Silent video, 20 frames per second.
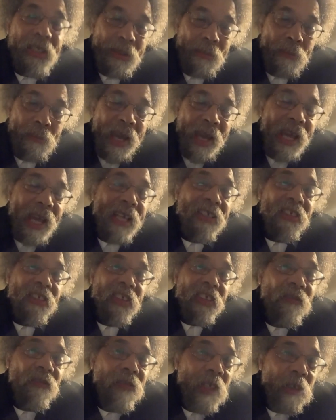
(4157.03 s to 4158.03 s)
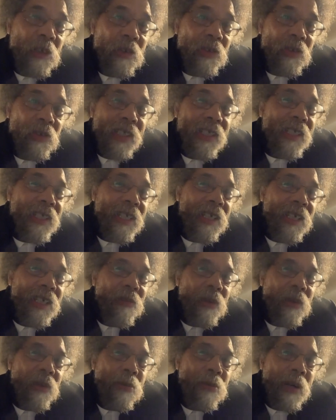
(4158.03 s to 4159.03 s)
bans the flute in
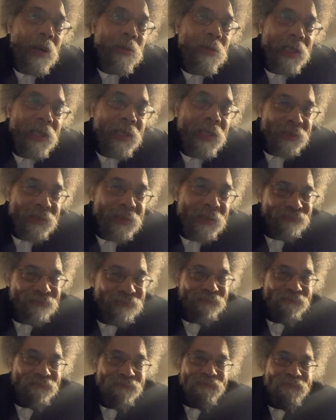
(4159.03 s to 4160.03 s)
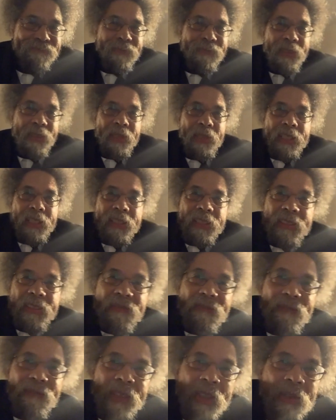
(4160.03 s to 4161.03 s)
the Republic because
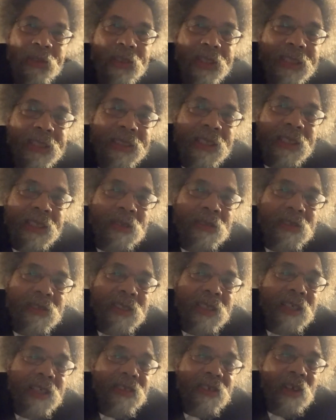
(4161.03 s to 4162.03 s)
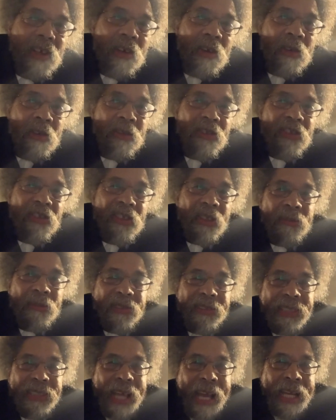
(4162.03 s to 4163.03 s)
the flute is going to touch on some
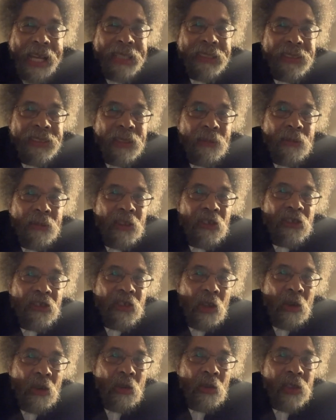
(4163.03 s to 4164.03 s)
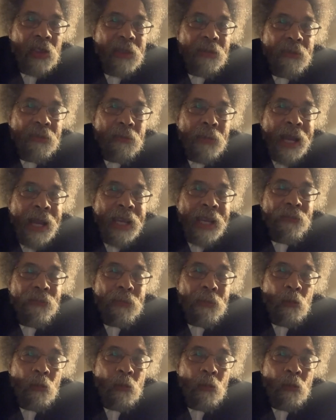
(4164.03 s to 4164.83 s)
sides of the soul that might